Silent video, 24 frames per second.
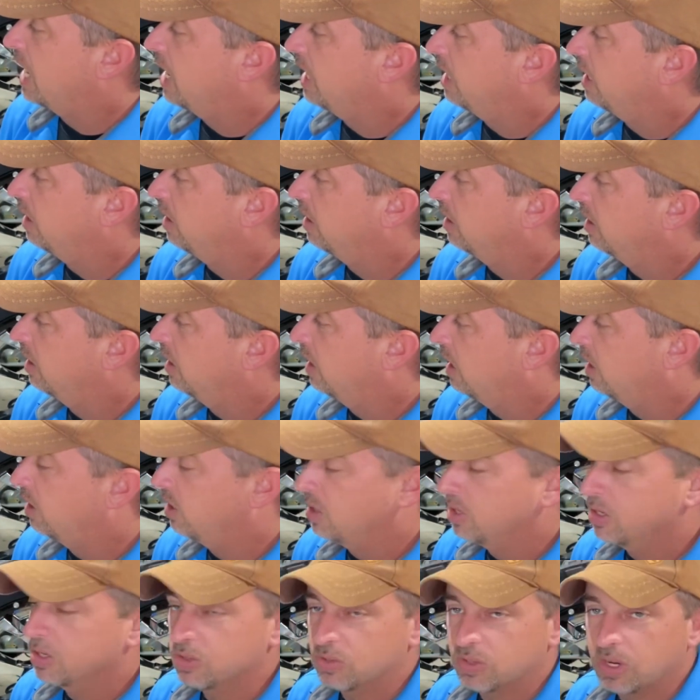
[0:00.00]
it. I know
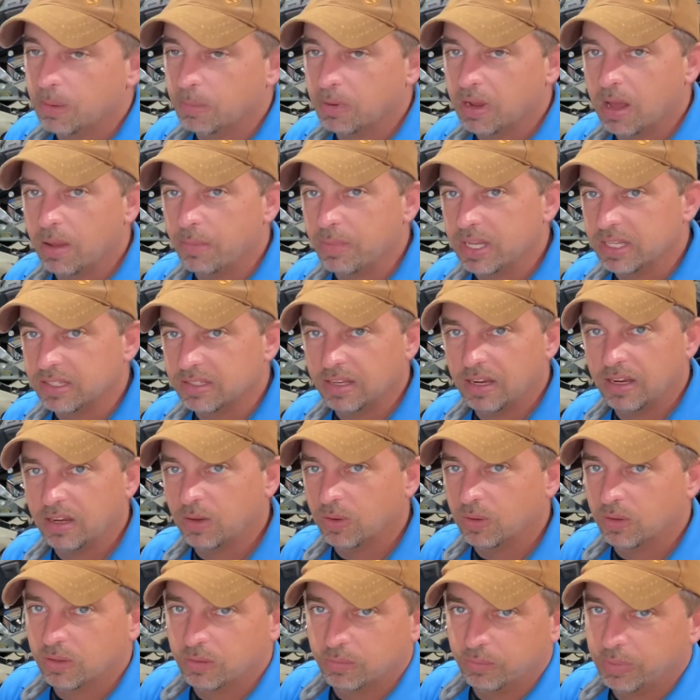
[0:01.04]
you can drop comments, and I
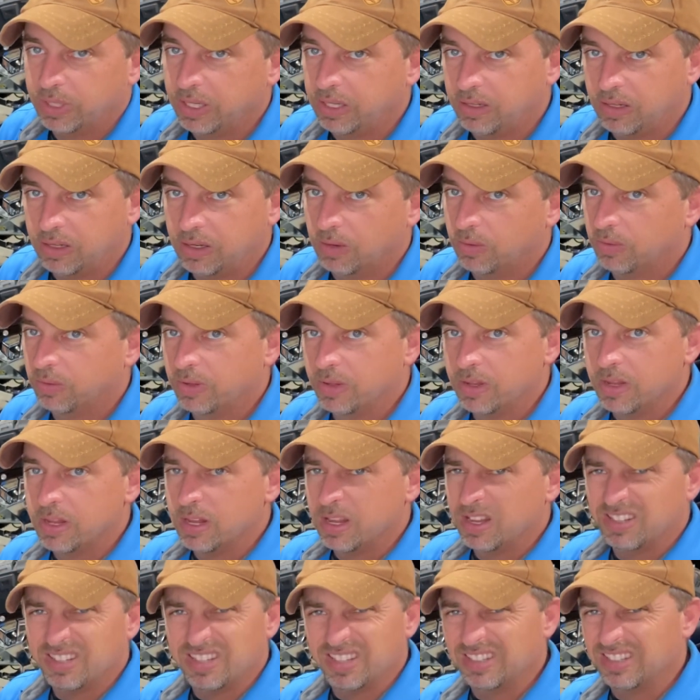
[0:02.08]
know it'll be, you know,
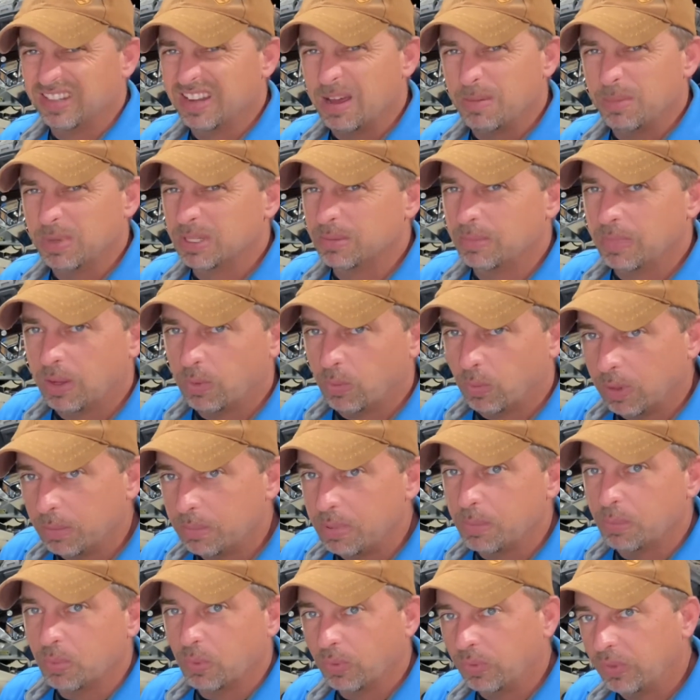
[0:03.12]
tons of comments about what
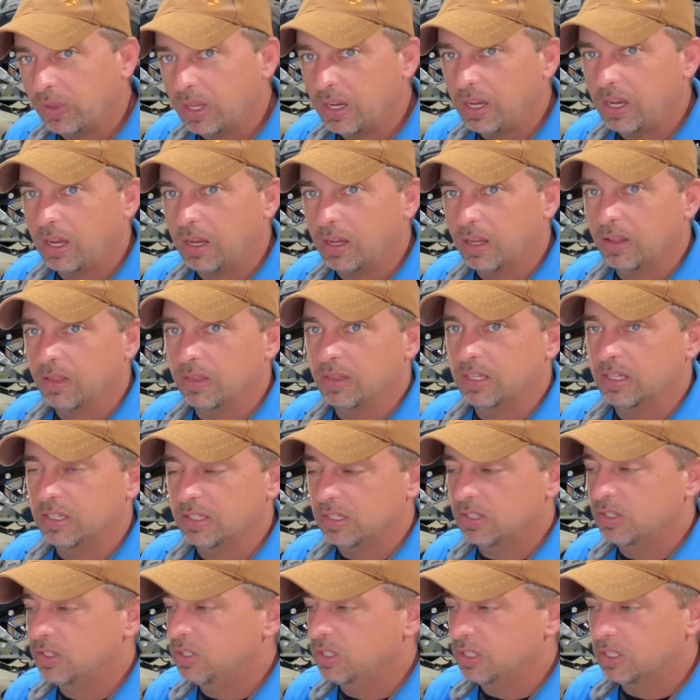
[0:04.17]
people think. This
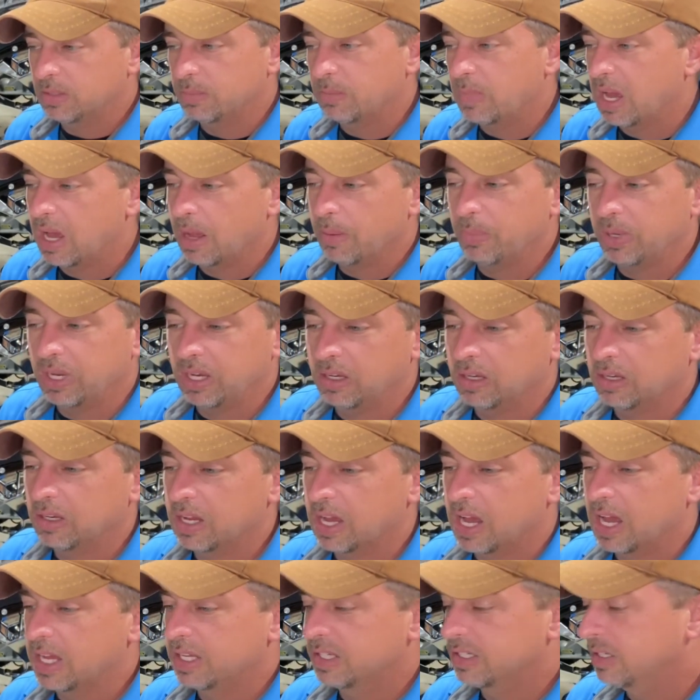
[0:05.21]
is just my opinion,
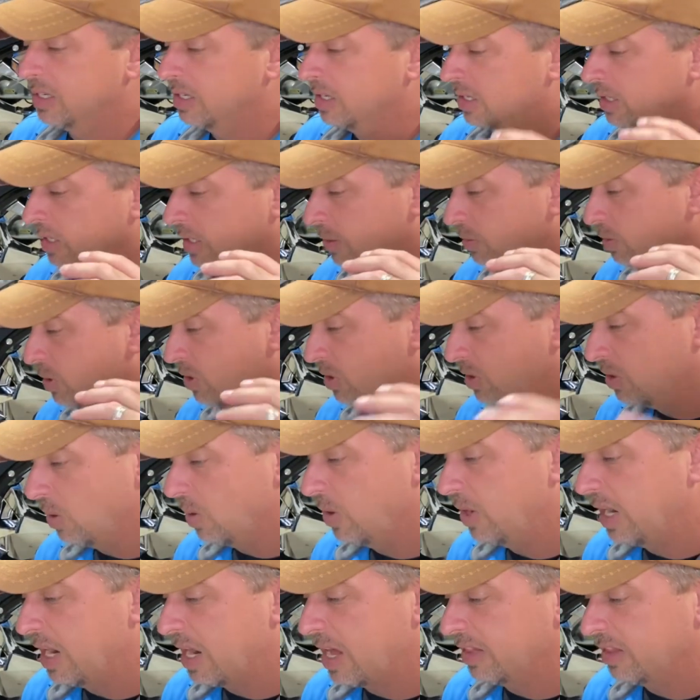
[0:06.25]
guys. Just
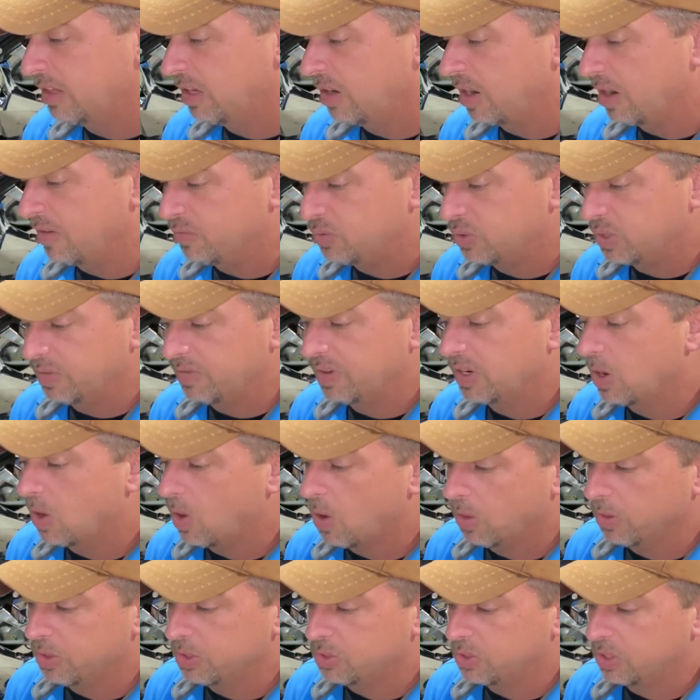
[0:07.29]
throwing it out there. I've driven
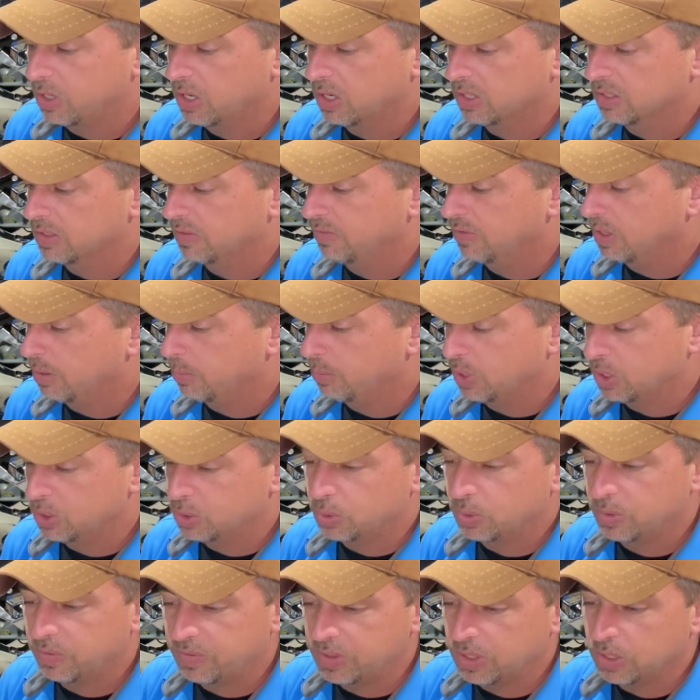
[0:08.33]
all the trucks. I've done a bunch
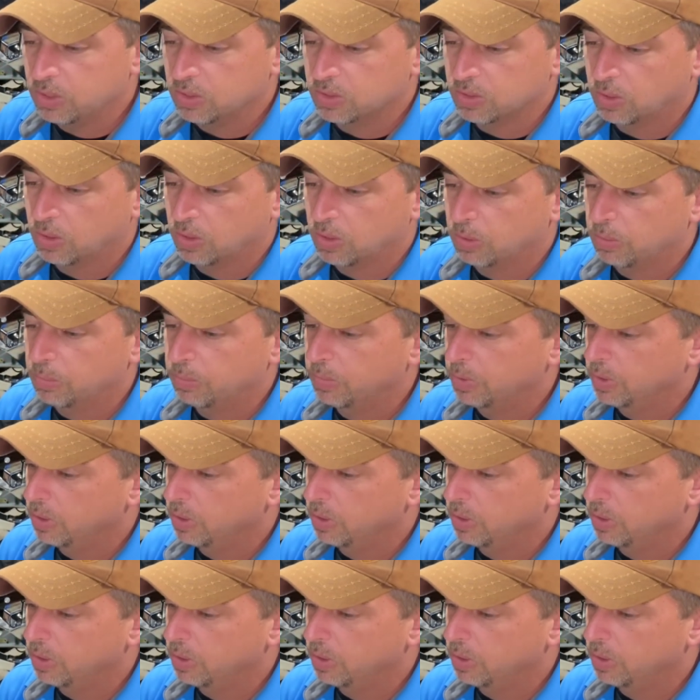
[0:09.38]
of reviews on them.